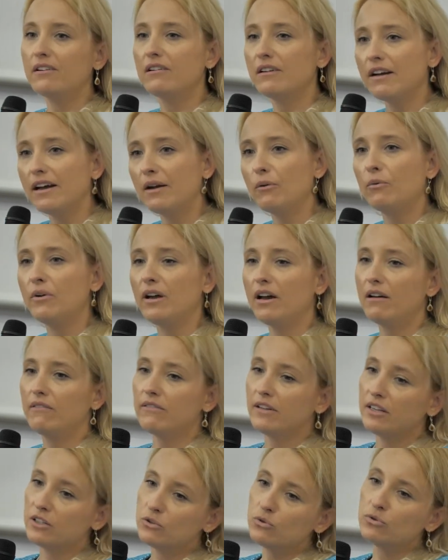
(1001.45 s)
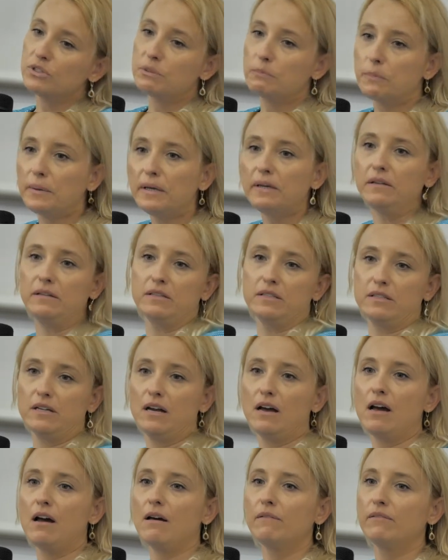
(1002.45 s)
okay, we have like two speeds,
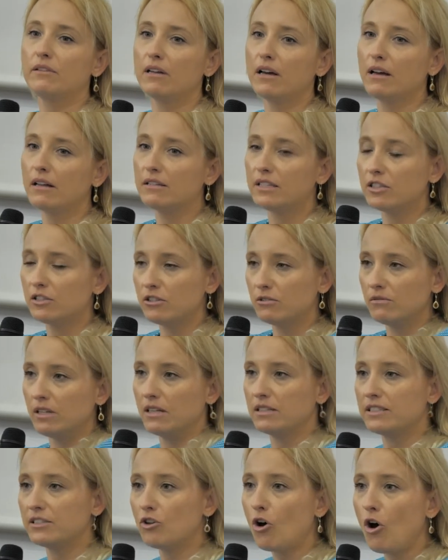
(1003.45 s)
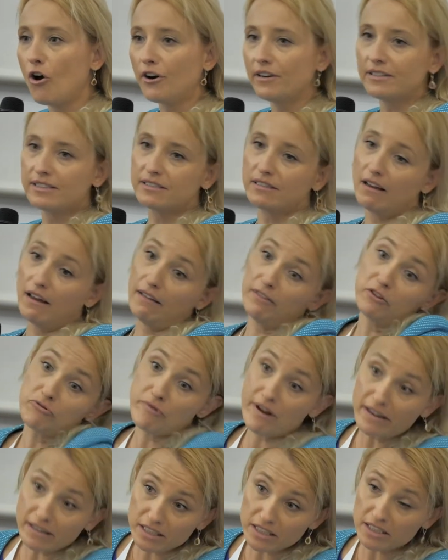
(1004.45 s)
the stars and the
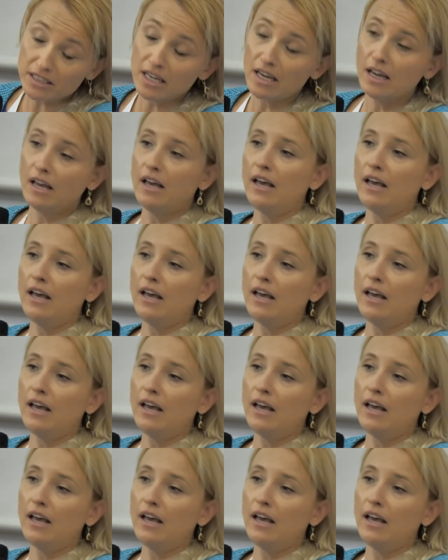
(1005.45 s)
rest